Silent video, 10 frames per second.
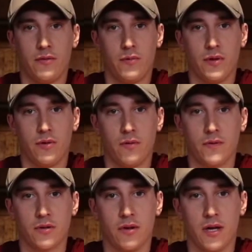
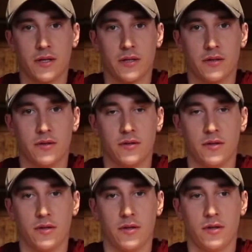overclocking
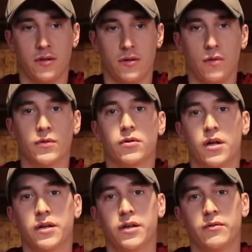
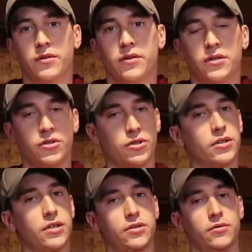everything. It
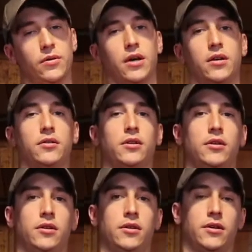shouldn't get too hot,
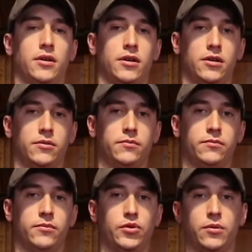
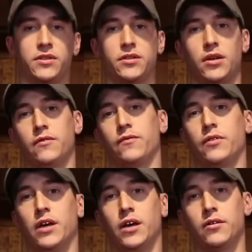so I'm excited for
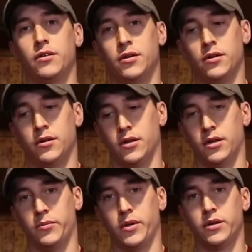that.
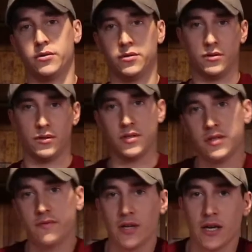And this
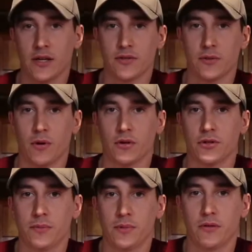even has some
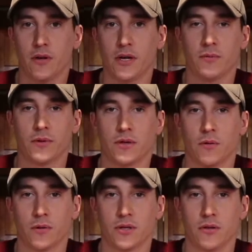RGB lighting with the
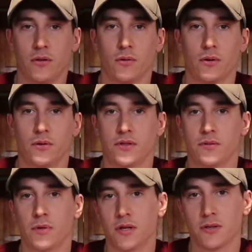Corsair logo and
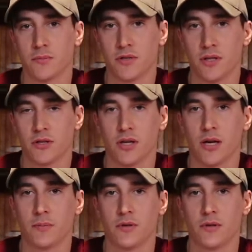some customization
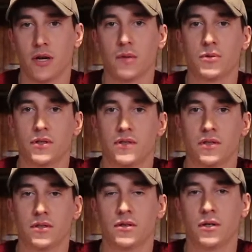options
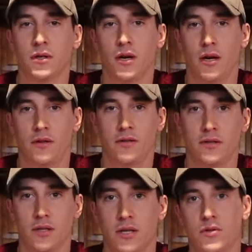and things
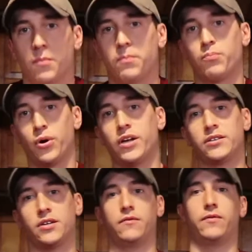like that. So I'm pretty
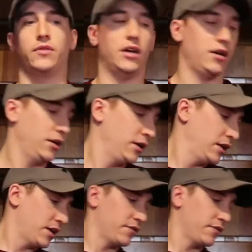excited for that. And